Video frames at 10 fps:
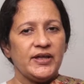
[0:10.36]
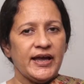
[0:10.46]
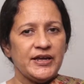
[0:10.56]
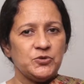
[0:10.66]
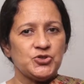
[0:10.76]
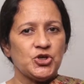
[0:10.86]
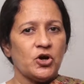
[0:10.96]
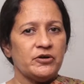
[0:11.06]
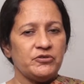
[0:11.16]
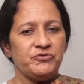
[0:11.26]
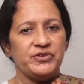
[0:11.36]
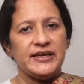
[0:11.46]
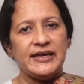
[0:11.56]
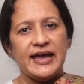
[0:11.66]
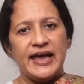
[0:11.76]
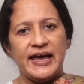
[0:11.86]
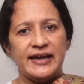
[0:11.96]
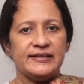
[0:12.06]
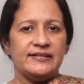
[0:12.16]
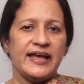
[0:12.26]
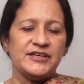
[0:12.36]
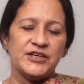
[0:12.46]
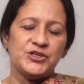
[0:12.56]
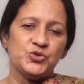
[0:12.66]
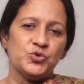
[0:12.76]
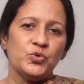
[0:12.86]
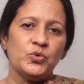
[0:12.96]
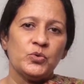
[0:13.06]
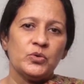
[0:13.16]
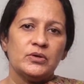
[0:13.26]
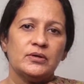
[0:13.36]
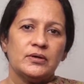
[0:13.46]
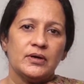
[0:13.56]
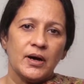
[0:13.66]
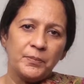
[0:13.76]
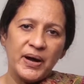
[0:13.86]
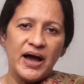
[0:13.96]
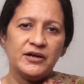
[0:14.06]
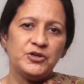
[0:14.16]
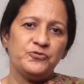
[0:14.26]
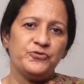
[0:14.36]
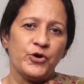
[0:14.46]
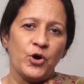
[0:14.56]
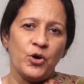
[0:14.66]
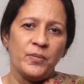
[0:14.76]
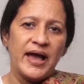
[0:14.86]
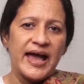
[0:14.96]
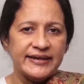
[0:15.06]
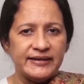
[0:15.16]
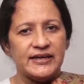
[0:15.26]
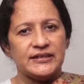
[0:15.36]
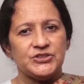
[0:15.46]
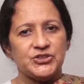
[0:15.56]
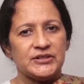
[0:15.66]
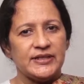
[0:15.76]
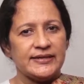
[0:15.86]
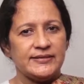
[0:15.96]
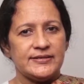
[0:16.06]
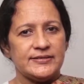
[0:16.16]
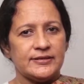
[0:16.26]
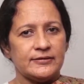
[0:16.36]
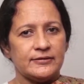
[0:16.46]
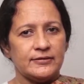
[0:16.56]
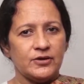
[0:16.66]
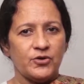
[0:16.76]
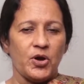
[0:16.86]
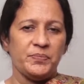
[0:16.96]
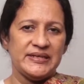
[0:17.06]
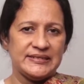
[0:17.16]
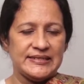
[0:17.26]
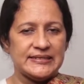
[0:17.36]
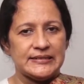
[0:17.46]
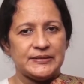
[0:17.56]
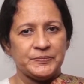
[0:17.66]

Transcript: I do geography, and in that I do apart from agriculture, that is the cropping season.